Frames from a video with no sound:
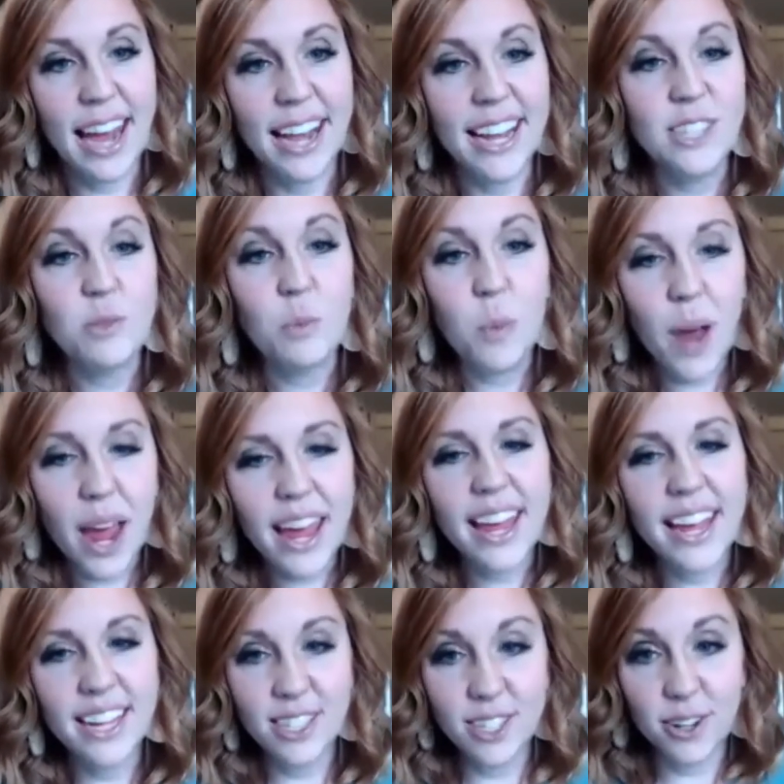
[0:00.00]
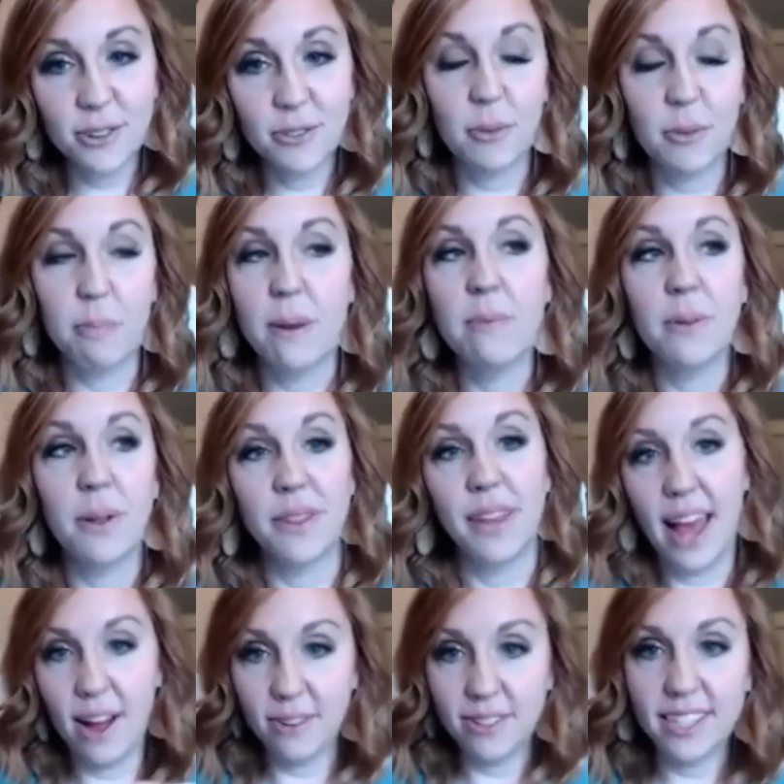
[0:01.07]
And it's way easier for people on
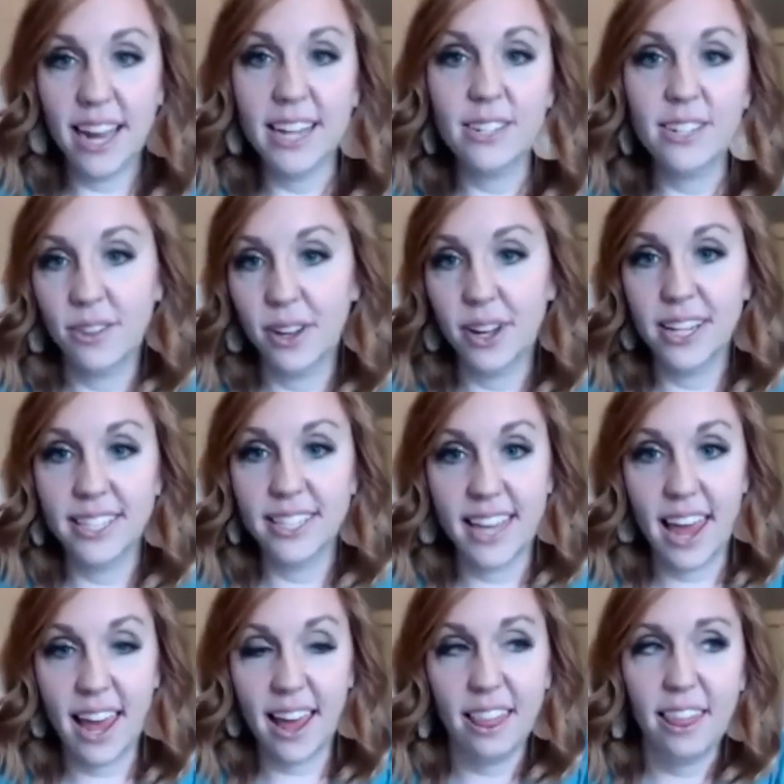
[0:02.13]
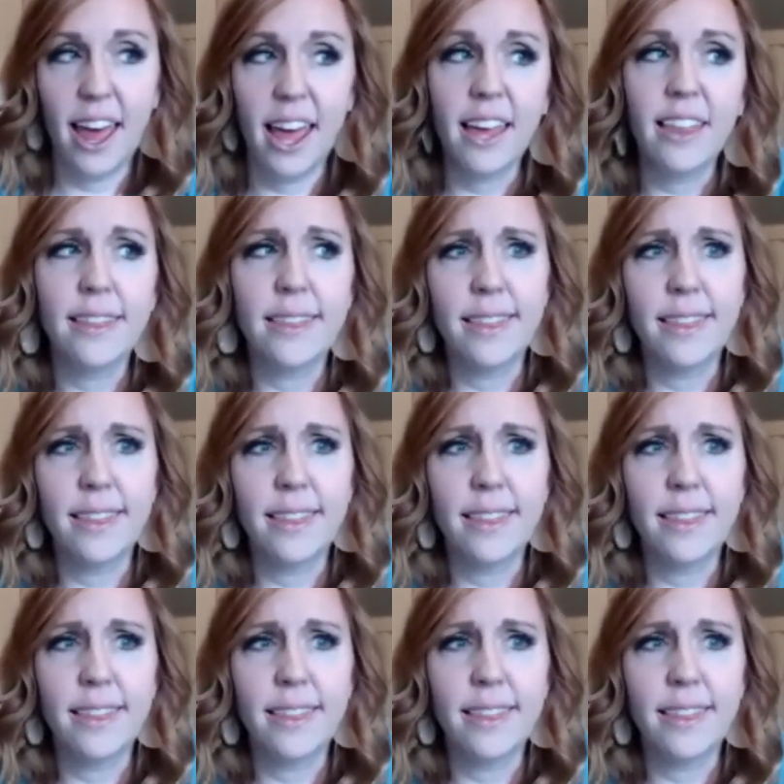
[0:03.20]
the outside to look and say, like,